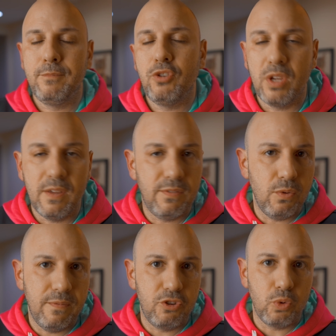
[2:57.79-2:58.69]
So it gives you
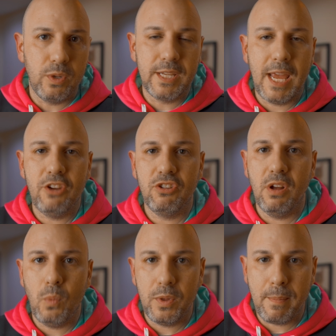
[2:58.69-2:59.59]
a visual indication
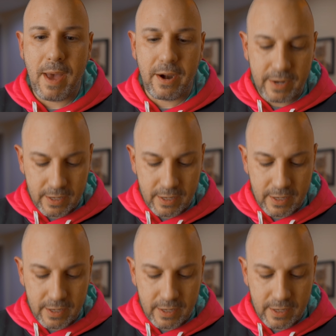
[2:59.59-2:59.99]
of what the battery